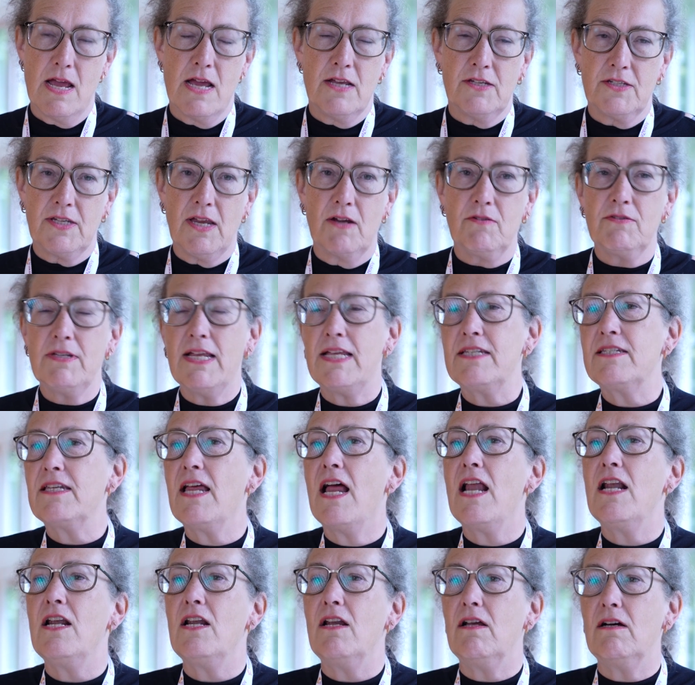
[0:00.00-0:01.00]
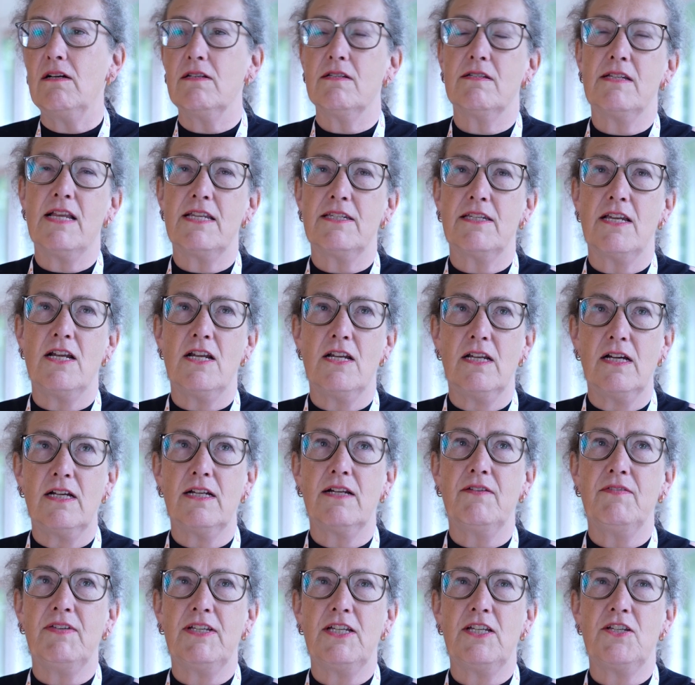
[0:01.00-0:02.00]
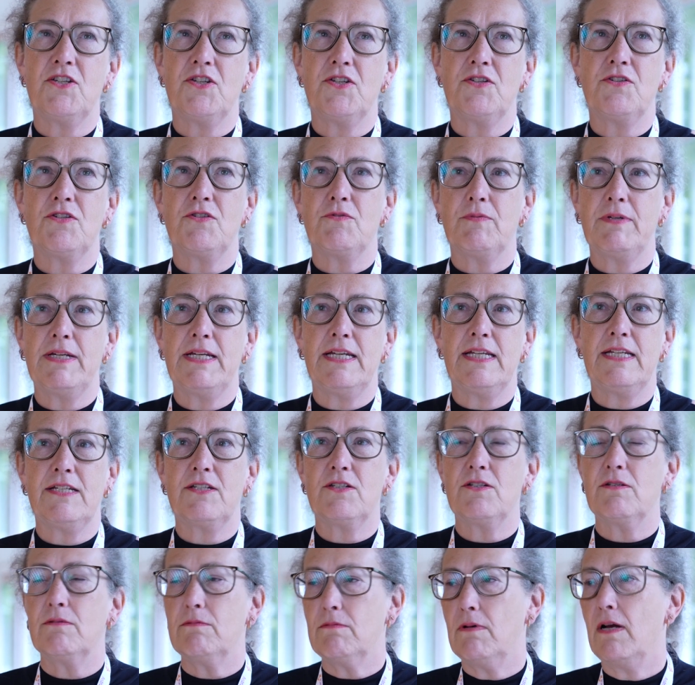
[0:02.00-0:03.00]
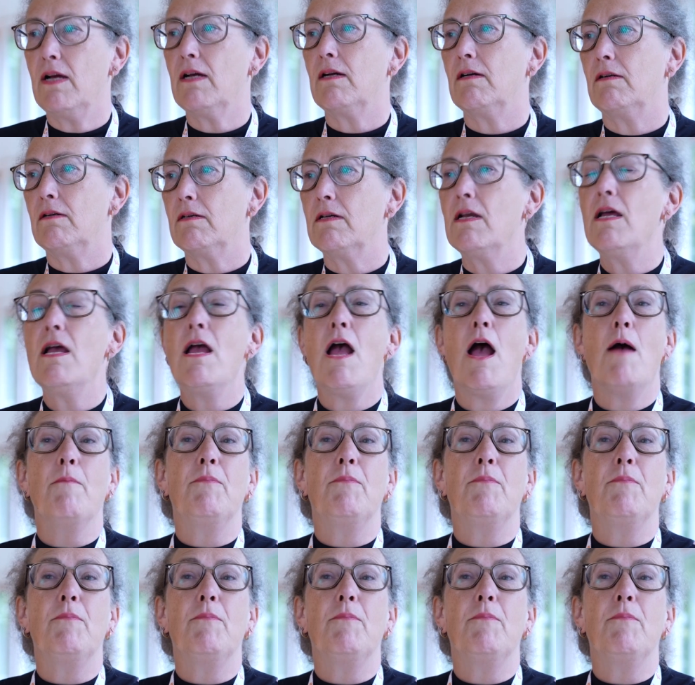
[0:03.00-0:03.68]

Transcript: So there's a lot of issues we need to work on,